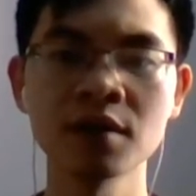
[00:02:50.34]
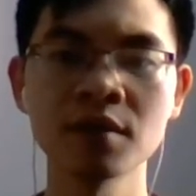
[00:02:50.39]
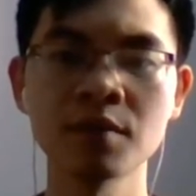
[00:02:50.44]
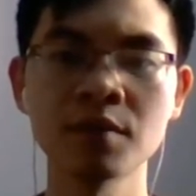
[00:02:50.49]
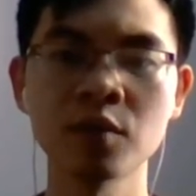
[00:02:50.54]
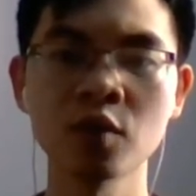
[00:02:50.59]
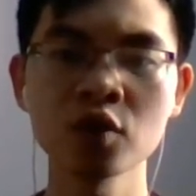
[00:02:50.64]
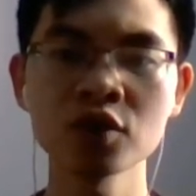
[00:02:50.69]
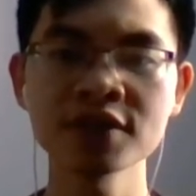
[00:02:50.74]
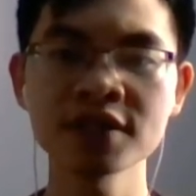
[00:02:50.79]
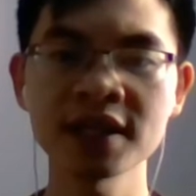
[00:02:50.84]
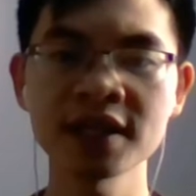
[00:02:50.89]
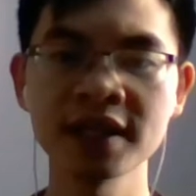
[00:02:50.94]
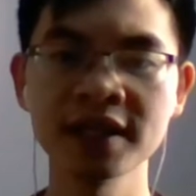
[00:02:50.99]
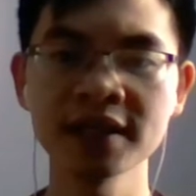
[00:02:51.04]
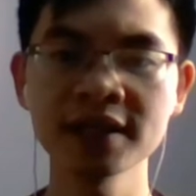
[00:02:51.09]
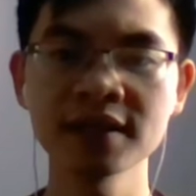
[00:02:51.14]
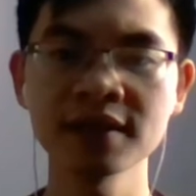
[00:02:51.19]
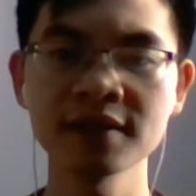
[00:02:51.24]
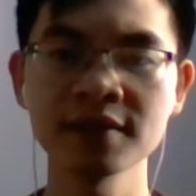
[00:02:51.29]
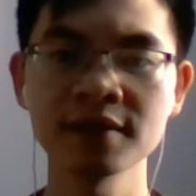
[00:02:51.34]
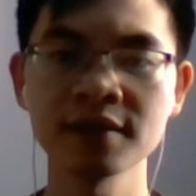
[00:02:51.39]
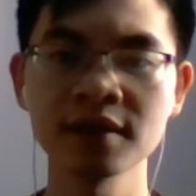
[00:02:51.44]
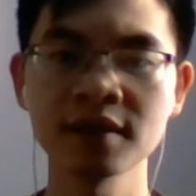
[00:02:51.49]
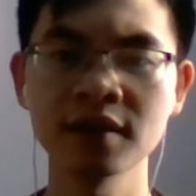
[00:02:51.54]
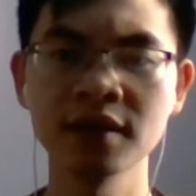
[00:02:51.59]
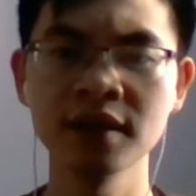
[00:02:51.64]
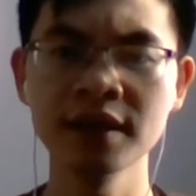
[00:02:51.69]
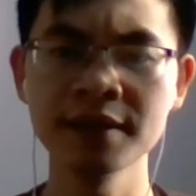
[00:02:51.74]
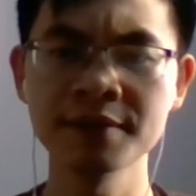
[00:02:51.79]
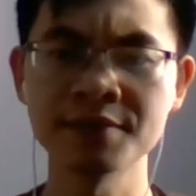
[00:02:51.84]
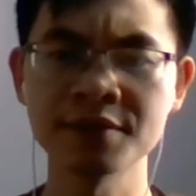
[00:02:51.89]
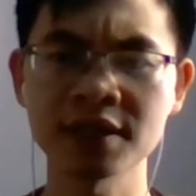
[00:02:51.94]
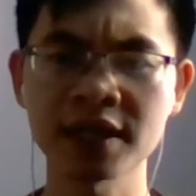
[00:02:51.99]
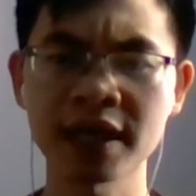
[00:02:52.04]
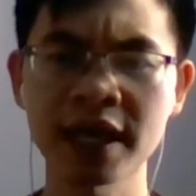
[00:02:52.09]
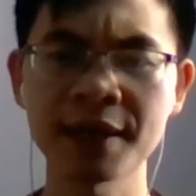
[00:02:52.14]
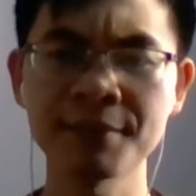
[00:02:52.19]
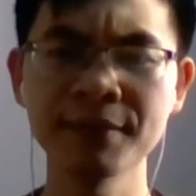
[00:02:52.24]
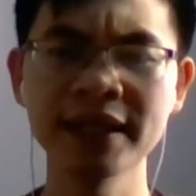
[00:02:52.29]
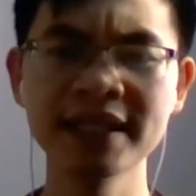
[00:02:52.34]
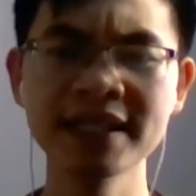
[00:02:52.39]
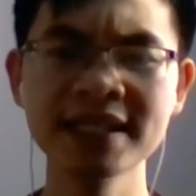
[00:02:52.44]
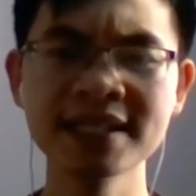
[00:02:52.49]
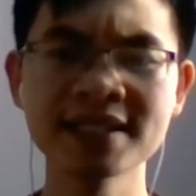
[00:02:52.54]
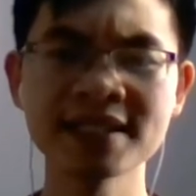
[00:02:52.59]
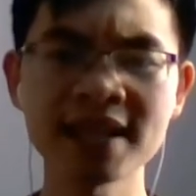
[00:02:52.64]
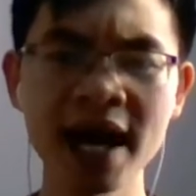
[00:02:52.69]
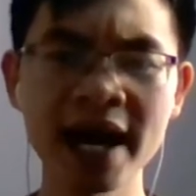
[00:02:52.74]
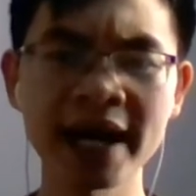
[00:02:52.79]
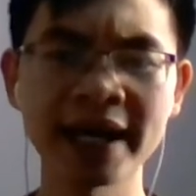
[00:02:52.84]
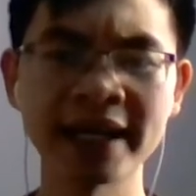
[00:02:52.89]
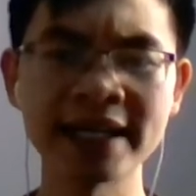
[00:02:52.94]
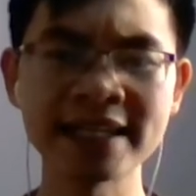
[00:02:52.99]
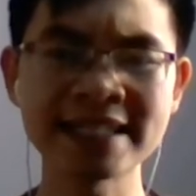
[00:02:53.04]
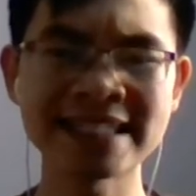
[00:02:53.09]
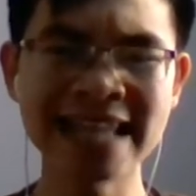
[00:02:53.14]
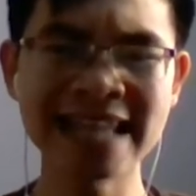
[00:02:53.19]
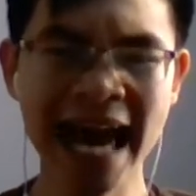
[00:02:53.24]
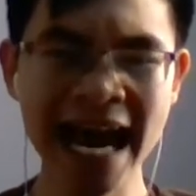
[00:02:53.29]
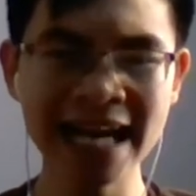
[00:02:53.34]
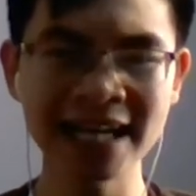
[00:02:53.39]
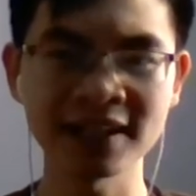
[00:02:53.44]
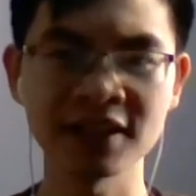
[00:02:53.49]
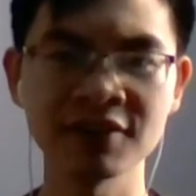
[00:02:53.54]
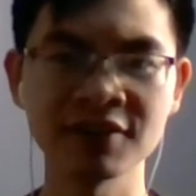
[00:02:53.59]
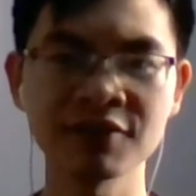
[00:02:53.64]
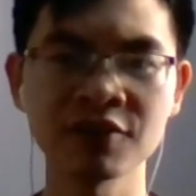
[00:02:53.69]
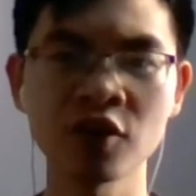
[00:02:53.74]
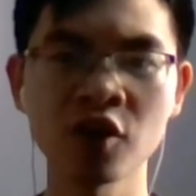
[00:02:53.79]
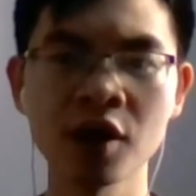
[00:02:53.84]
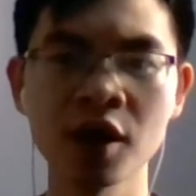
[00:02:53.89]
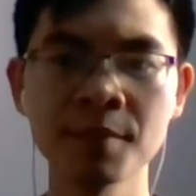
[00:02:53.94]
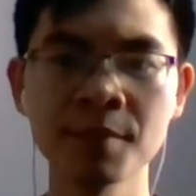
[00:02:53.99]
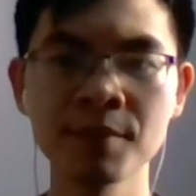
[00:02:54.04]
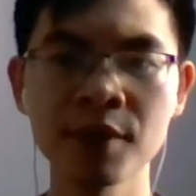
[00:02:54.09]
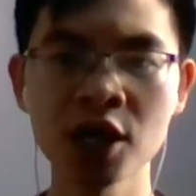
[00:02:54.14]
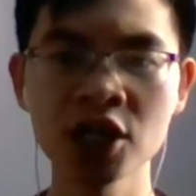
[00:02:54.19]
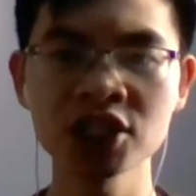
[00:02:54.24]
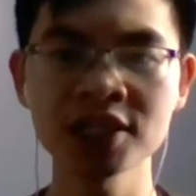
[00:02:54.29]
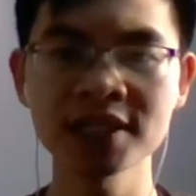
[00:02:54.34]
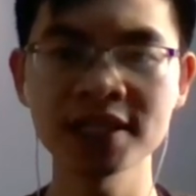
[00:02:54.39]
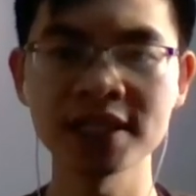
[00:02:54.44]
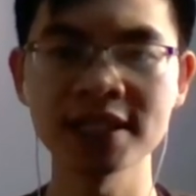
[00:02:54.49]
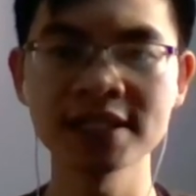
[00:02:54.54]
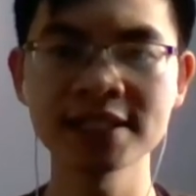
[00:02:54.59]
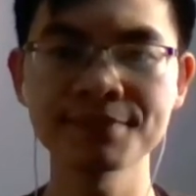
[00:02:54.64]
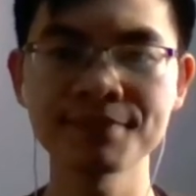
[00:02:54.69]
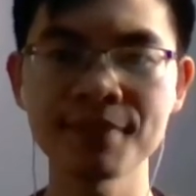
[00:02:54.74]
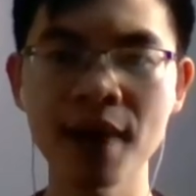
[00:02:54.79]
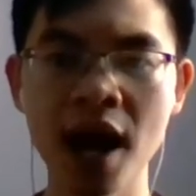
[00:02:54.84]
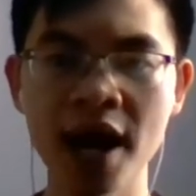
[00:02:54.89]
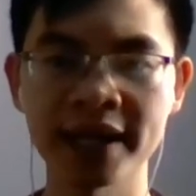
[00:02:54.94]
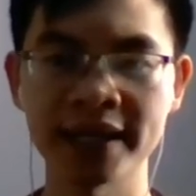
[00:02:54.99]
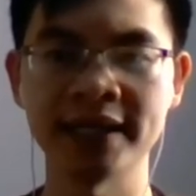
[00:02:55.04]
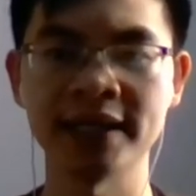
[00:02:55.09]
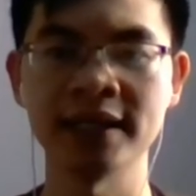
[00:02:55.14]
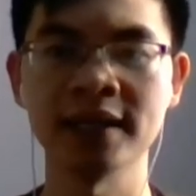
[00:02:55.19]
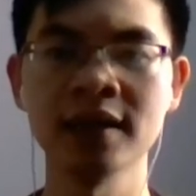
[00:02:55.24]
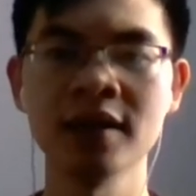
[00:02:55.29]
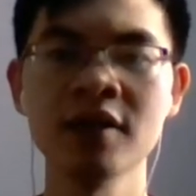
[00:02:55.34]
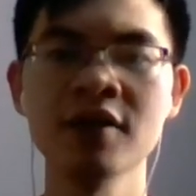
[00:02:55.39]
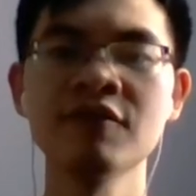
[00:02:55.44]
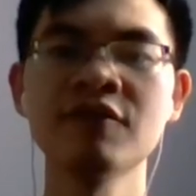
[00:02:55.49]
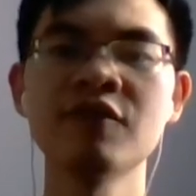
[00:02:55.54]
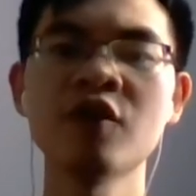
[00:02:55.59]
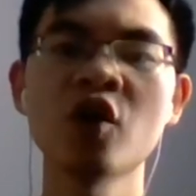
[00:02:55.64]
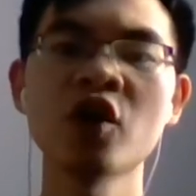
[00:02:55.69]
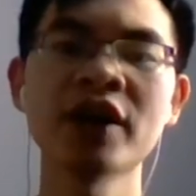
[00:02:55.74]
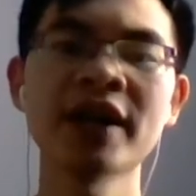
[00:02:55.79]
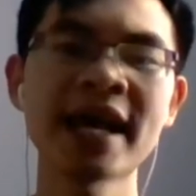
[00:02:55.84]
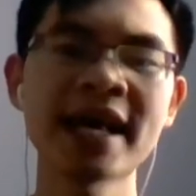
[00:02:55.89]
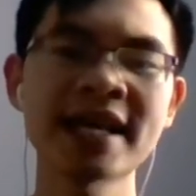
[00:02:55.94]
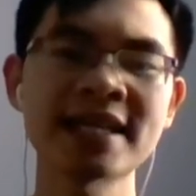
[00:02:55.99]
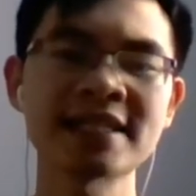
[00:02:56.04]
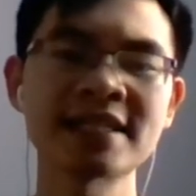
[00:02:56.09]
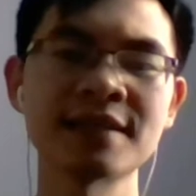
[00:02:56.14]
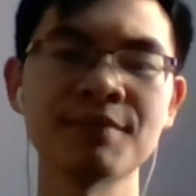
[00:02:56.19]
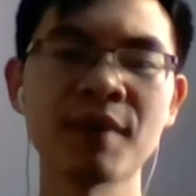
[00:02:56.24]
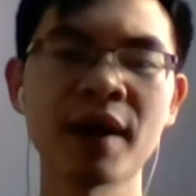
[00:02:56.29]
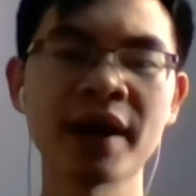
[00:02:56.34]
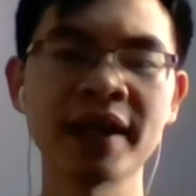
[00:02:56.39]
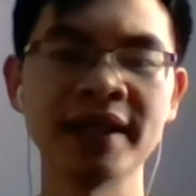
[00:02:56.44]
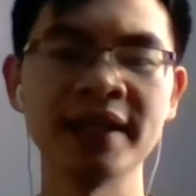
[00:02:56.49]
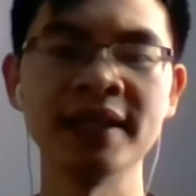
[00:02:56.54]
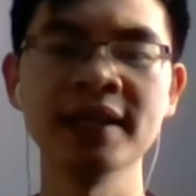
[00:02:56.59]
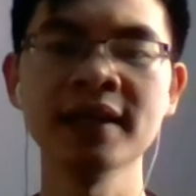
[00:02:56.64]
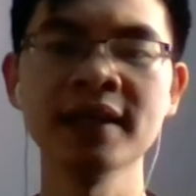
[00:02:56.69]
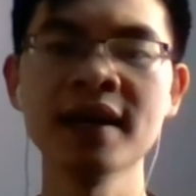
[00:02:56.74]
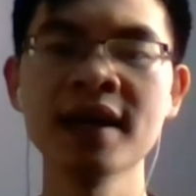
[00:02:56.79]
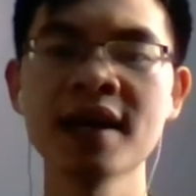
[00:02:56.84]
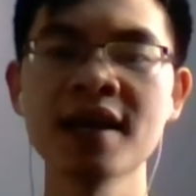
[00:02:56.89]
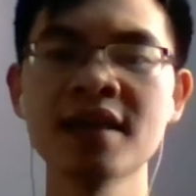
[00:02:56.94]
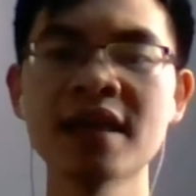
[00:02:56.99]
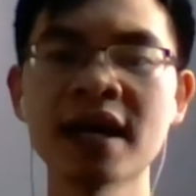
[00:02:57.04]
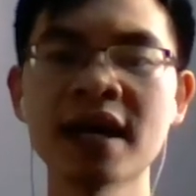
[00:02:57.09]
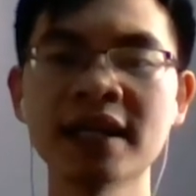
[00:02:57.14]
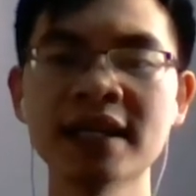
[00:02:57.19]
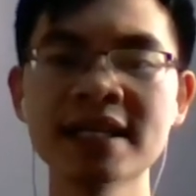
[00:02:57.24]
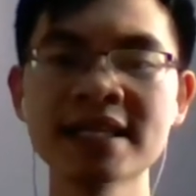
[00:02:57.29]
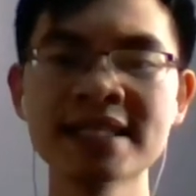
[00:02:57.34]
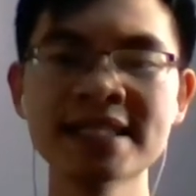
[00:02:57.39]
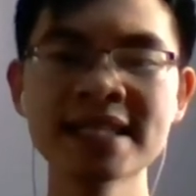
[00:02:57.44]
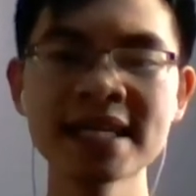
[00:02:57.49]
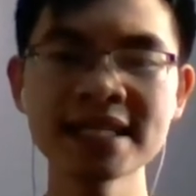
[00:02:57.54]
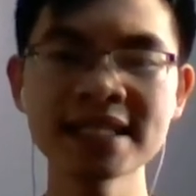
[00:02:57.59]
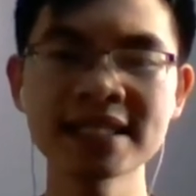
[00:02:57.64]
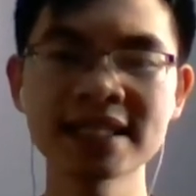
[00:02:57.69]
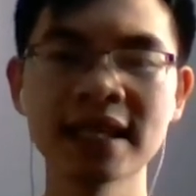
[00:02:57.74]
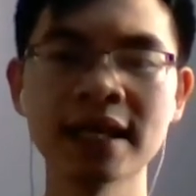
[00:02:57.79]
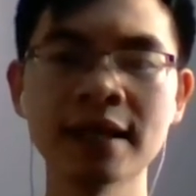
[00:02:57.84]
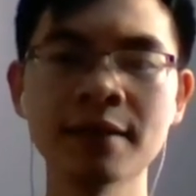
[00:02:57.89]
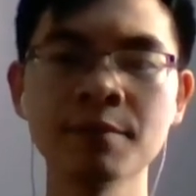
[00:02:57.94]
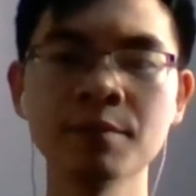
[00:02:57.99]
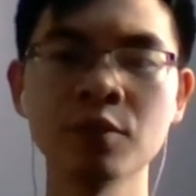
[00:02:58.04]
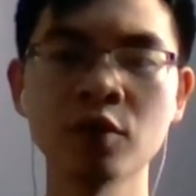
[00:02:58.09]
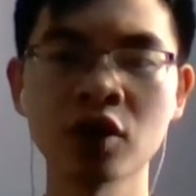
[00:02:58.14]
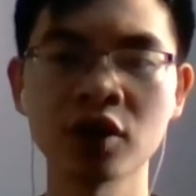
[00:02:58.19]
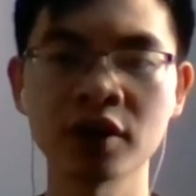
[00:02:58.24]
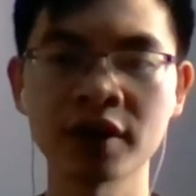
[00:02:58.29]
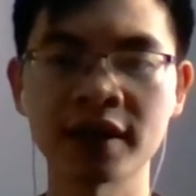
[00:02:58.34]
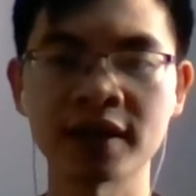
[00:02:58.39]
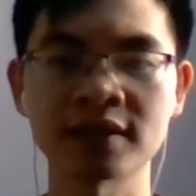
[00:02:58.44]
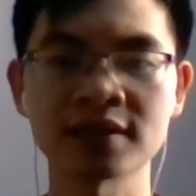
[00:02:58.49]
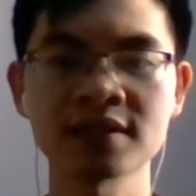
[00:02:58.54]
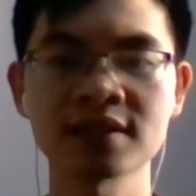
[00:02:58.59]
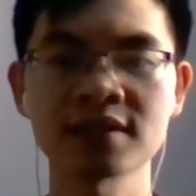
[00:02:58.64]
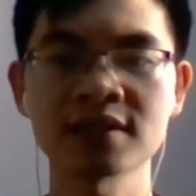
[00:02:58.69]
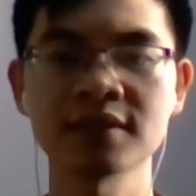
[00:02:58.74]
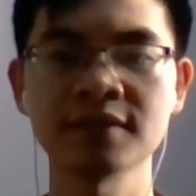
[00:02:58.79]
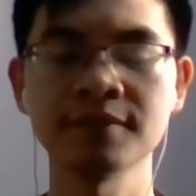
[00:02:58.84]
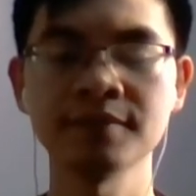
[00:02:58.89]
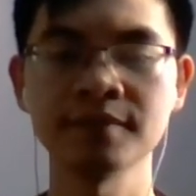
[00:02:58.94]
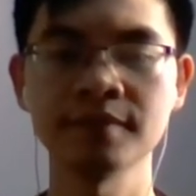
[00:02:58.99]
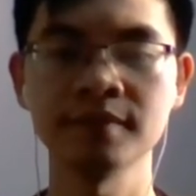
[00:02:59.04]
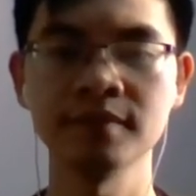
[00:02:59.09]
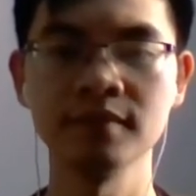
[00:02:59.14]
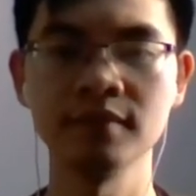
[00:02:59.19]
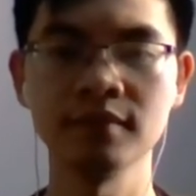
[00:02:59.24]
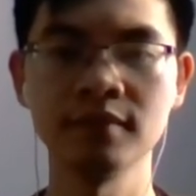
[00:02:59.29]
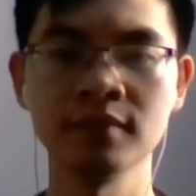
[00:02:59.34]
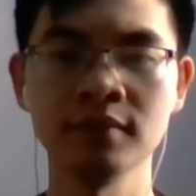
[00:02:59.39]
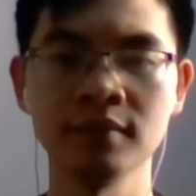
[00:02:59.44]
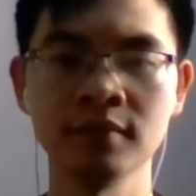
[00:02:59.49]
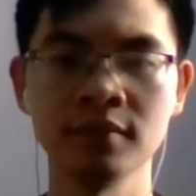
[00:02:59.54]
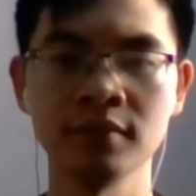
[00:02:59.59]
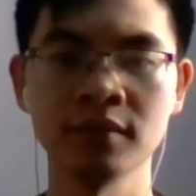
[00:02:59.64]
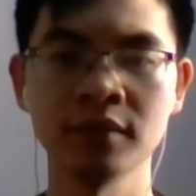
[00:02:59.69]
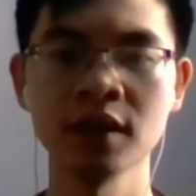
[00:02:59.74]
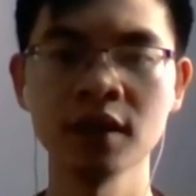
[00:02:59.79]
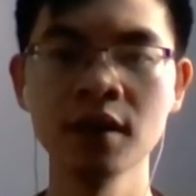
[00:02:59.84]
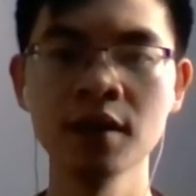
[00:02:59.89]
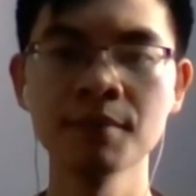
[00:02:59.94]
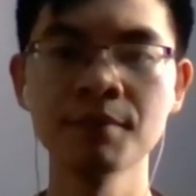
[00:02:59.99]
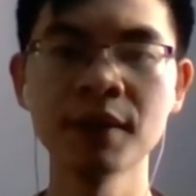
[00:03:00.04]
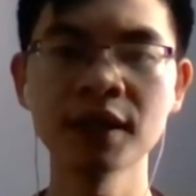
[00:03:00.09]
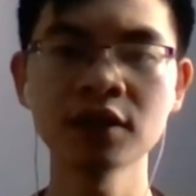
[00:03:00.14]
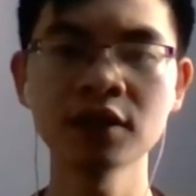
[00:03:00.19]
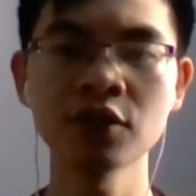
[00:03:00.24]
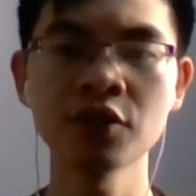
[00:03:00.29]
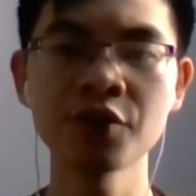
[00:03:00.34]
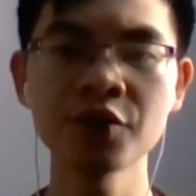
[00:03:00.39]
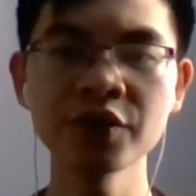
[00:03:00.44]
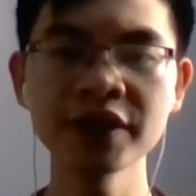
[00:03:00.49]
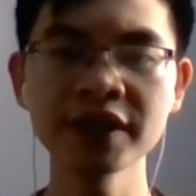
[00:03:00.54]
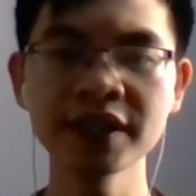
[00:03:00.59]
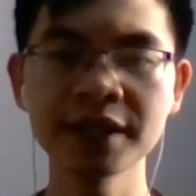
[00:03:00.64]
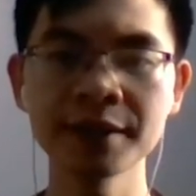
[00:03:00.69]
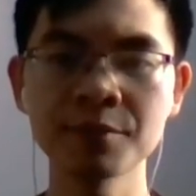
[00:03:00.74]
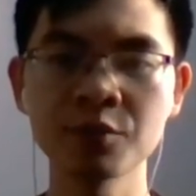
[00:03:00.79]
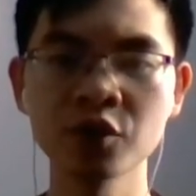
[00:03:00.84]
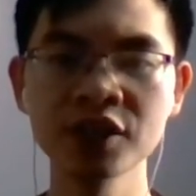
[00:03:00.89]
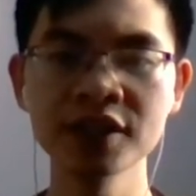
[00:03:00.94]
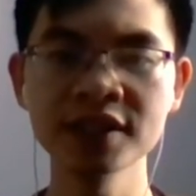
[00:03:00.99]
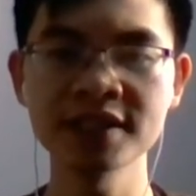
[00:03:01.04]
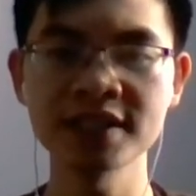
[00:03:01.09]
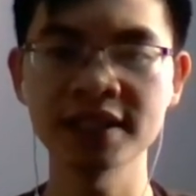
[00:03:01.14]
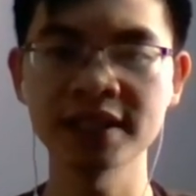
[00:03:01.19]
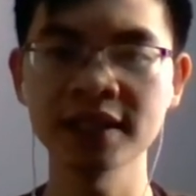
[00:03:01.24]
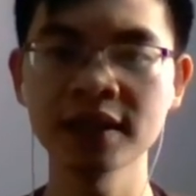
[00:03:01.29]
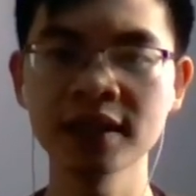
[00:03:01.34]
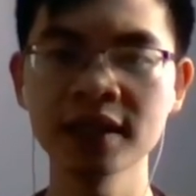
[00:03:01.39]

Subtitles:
prosthetic limbs can be designed exactly for a patient's body for less money than existing products. But 3D printing